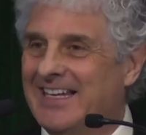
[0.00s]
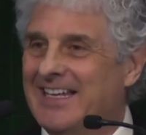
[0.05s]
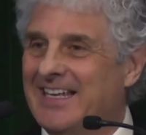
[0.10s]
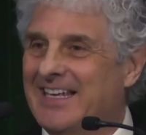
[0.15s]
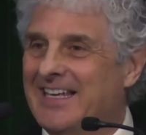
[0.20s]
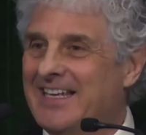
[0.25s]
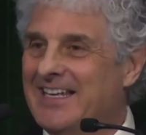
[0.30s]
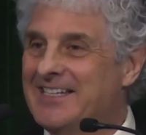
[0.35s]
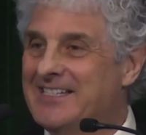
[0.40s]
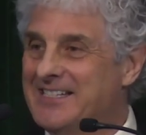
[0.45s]
it
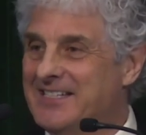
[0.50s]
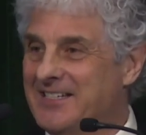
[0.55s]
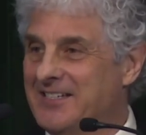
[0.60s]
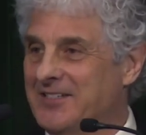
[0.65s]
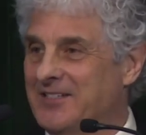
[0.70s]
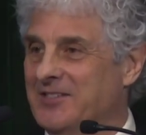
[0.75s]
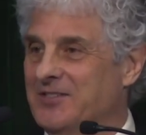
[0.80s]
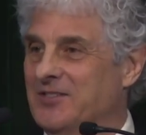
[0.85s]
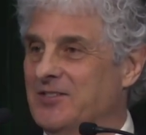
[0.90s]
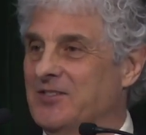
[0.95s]

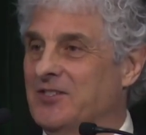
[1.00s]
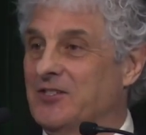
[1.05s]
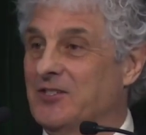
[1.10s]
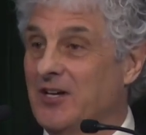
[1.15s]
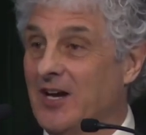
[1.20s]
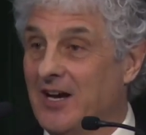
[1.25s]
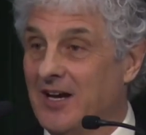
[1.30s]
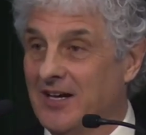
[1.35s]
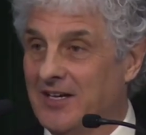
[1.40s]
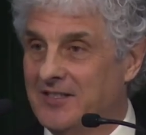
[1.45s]
isn't
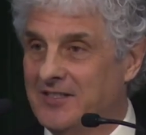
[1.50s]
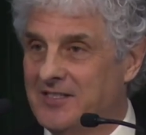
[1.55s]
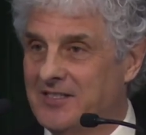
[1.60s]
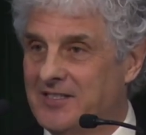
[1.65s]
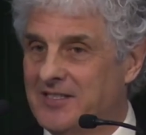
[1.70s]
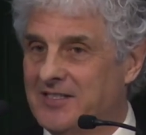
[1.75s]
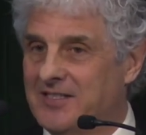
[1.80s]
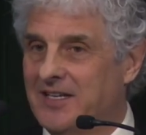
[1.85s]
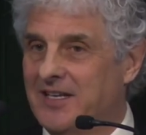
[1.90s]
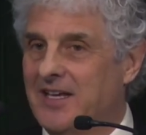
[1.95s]

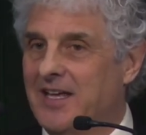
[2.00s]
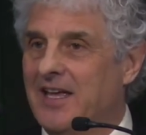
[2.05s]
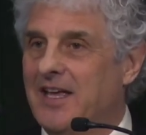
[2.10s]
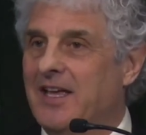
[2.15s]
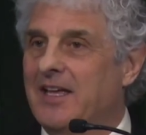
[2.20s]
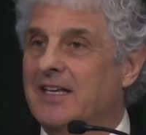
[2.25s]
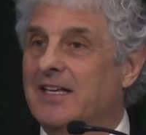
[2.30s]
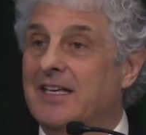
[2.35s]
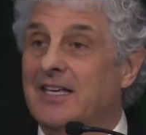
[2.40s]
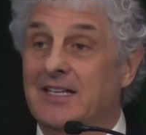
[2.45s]
just
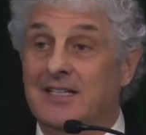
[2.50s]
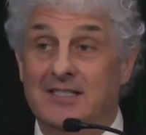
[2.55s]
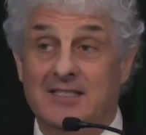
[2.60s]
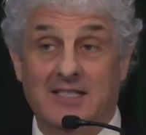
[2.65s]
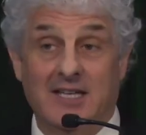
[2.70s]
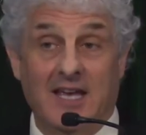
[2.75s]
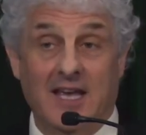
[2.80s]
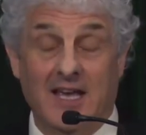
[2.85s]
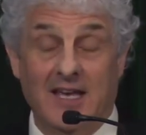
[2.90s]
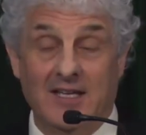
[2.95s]

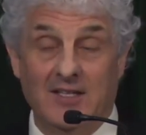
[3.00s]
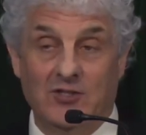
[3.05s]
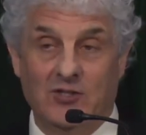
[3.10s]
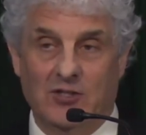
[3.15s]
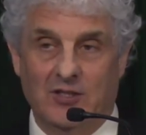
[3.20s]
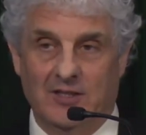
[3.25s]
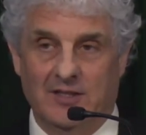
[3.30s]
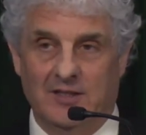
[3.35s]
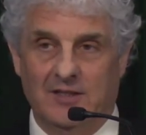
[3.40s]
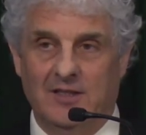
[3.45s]

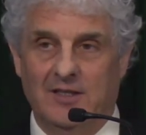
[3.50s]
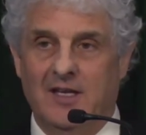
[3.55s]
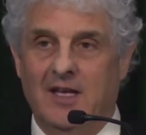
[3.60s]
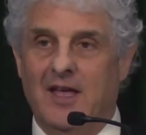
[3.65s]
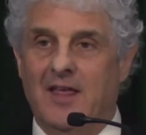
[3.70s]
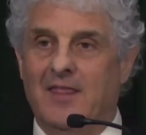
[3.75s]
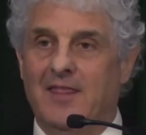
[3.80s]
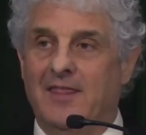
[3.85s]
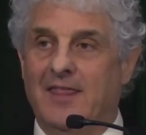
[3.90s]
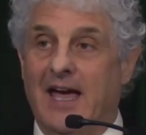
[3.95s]
contagion
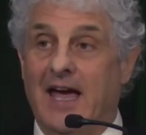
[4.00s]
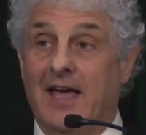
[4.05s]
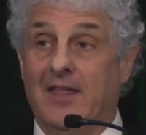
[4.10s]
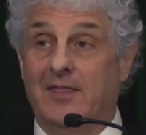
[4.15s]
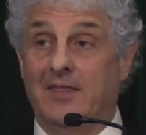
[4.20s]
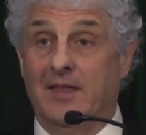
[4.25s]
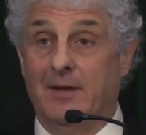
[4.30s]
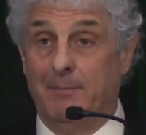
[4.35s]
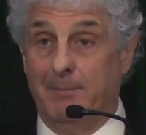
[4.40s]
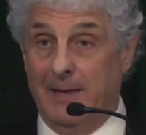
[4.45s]

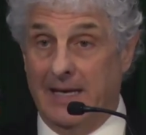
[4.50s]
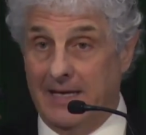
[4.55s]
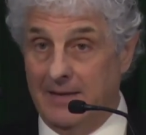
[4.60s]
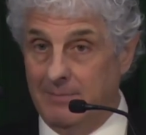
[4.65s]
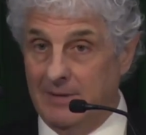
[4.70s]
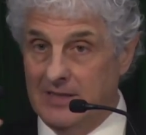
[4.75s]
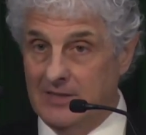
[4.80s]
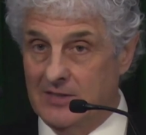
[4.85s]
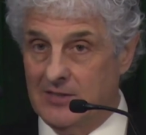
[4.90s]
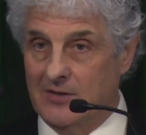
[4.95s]
that the
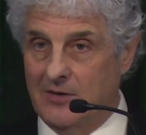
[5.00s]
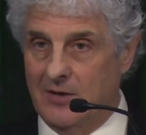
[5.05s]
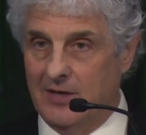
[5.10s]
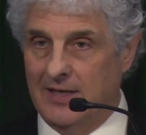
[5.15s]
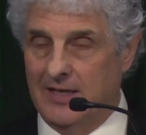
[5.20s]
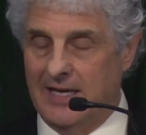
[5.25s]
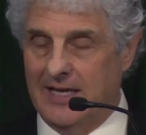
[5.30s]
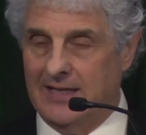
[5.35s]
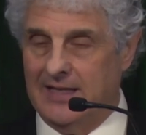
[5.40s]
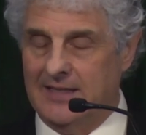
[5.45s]
baby
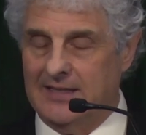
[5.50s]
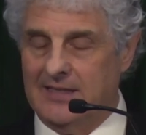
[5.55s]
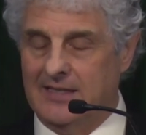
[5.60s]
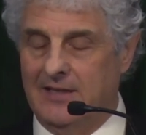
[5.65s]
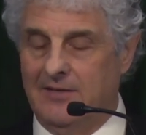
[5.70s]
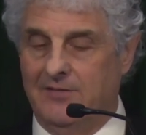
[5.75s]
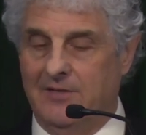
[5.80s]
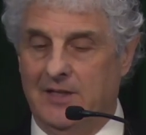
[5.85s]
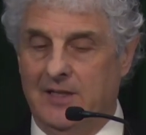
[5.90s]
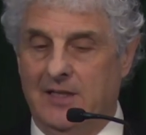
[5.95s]
saw
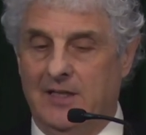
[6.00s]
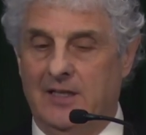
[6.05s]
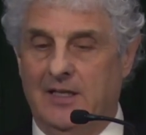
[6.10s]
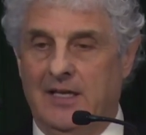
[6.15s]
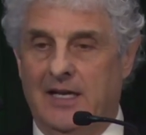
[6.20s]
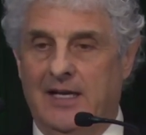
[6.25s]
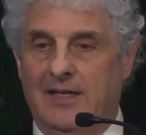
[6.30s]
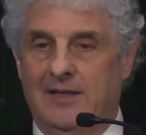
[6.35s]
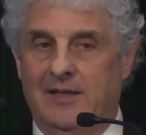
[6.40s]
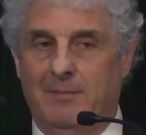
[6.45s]

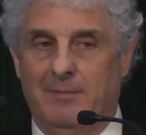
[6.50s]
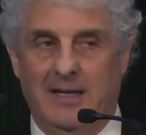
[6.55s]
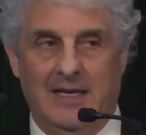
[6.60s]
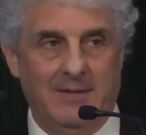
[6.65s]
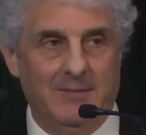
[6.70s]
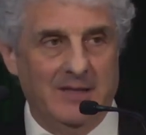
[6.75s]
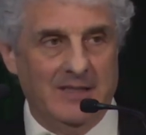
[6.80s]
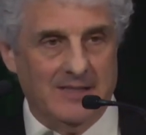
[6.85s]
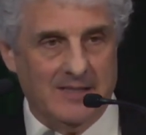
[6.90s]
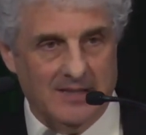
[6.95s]
negativity and the
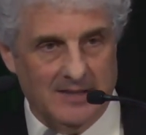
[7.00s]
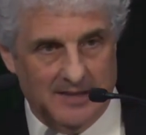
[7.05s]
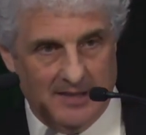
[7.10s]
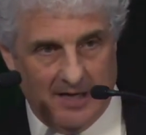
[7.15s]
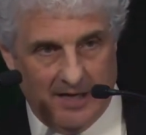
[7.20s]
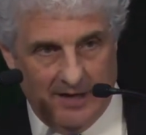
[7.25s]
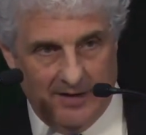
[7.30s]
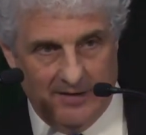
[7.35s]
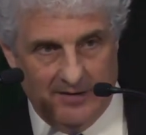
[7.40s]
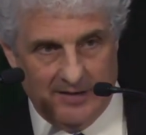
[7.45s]
baby's
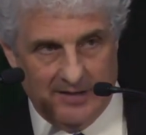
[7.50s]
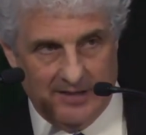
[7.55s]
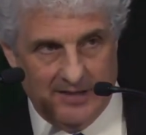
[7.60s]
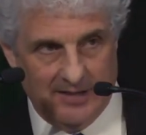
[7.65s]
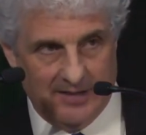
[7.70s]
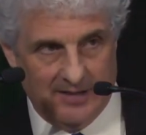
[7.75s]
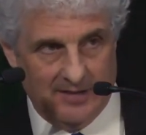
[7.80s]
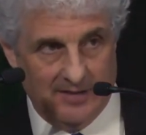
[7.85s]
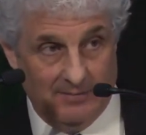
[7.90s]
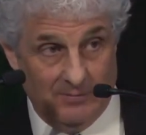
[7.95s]
entire
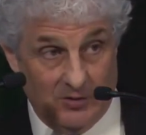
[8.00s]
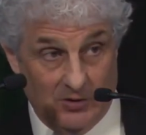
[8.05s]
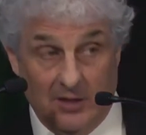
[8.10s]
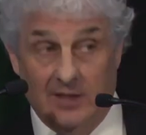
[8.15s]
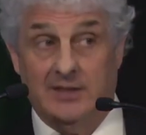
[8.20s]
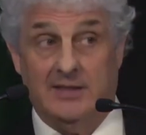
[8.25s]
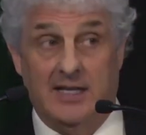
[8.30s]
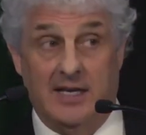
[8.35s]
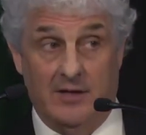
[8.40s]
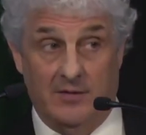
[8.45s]
system
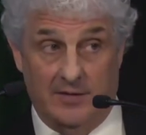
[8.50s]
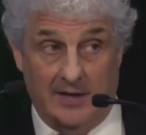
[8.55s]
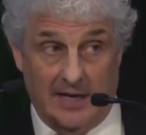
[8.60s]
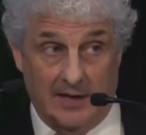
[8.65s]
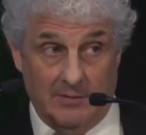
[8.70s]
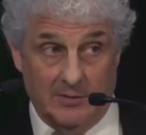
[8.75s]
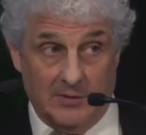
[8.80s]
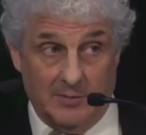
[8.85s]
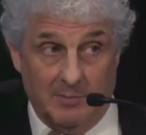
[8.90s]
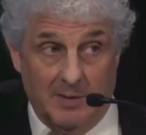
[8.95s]
shut down.
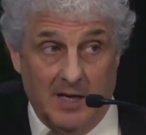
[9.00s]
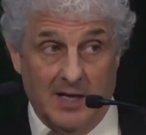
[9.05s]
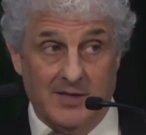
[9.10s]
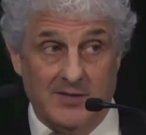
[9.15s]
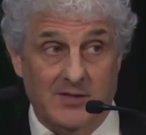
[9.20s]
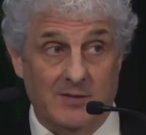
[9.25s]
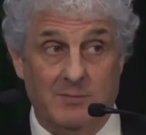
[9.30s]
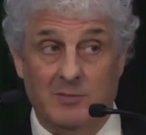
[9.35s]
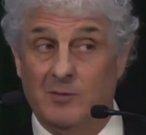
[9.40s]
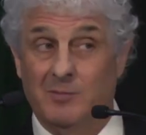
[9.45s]
That was
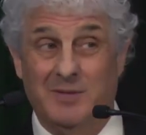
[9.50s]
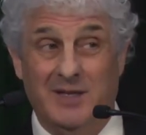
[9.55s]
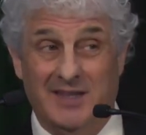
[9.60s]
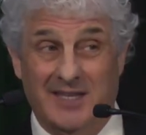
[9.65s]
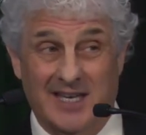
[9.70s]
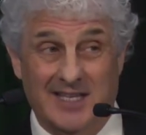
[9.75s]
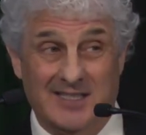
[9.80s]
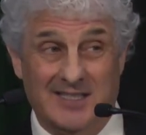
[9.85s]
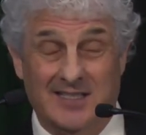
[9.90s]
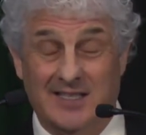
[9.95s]
possible,
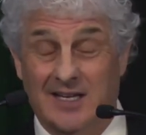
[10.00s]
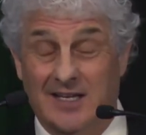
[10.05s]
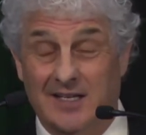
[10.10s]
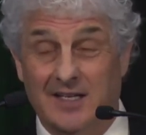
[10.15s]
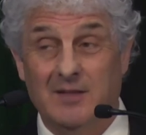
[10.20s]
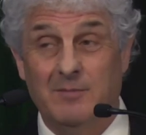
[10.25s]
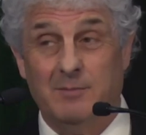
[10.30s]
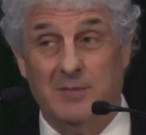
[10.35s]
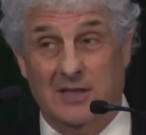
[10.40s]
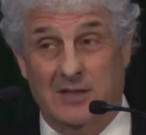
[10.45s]
but that's
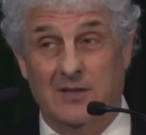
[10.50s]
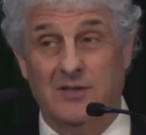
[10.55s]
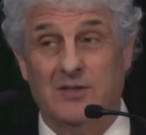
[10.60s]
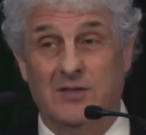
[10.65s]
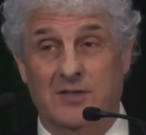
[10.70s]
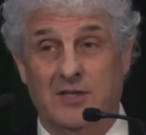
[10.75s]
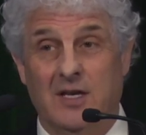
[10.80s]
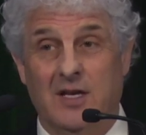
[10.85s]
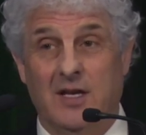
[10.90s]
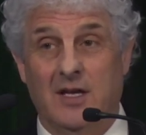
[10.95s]
not it
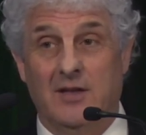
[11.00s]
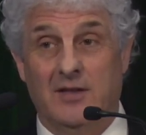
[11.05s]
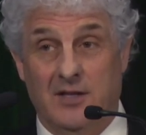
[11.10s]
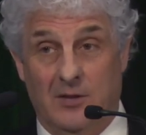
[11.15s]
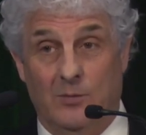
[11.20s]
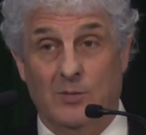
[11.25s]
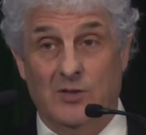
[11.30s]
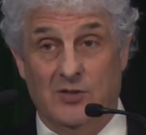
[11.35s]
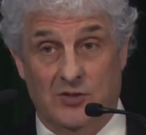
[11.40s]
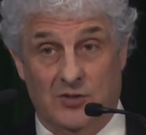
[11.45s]
because
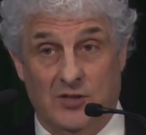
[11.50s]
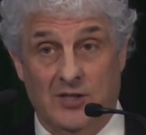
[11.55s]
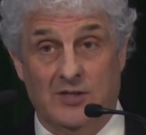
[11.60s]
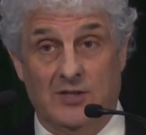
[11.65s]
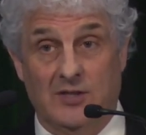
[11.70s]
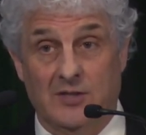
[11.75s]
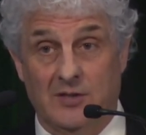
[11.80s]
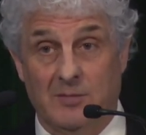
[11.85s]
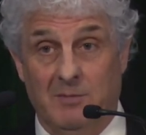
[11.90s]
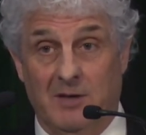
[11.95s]
there was
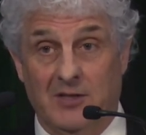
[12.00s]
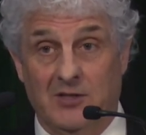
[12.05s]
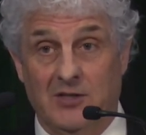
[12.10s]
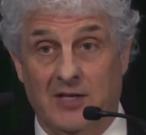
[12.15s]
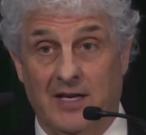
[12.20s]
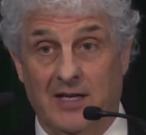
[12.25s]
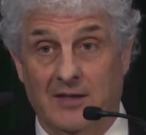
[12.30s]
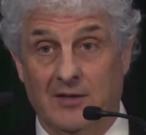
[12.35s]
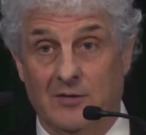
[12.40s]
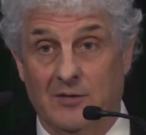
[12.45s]
just as
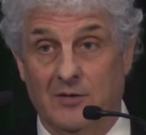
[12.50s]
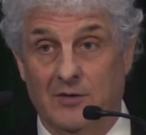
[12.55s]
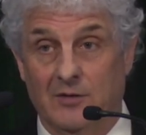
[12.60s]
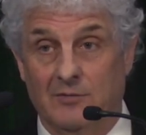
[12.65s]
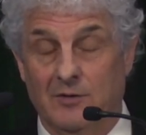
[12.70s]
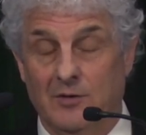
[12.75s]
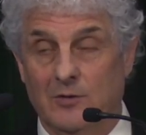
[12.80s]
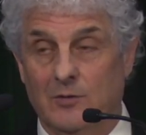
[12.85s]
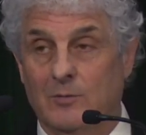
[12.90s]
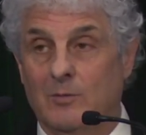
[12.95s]
much anger in
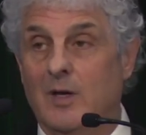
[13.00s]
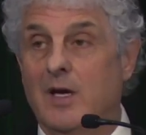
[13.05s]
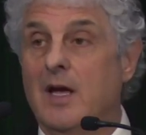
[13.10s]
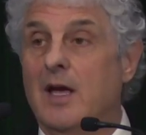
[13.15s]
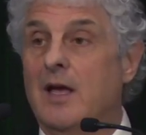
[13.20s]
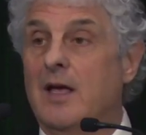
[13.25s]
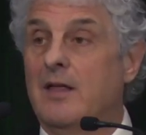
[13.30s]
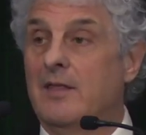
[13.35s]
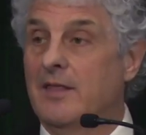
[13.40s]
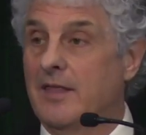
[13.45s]
the room.
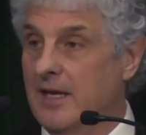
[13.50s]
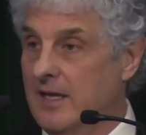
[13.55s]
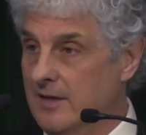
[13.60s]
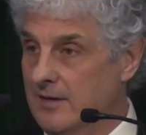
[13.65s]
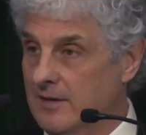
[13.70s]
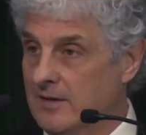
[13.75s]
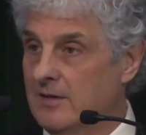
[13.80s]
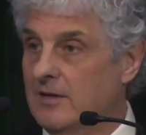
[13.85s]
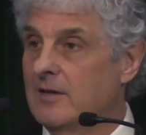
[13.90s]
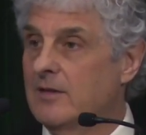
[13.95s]

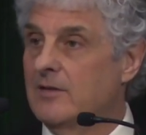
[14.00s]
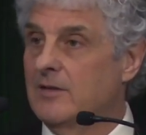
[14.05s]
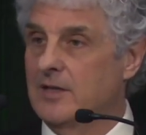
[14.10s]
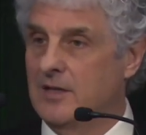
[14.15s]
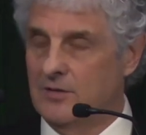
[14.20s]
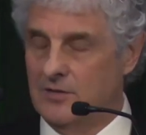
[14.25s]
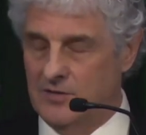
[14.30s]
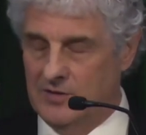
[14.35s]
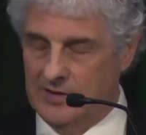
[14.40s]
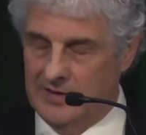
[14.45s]
Then
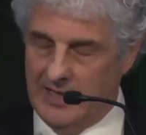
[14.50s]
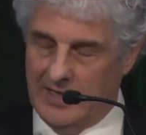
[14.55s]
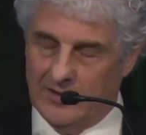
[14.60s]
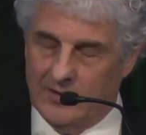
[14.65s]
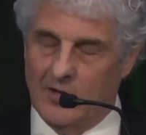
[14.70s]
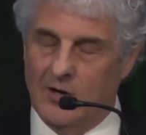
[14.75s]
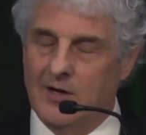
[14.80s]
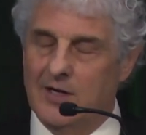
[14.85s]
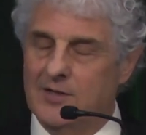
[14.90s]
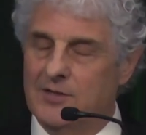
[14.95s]
there's
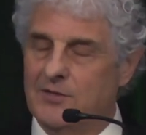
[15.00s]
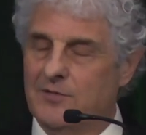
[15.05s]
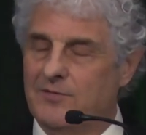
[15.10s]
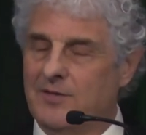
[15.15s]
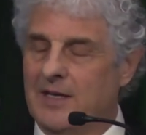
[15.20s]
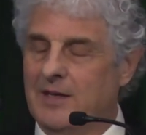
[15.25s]
Descartes'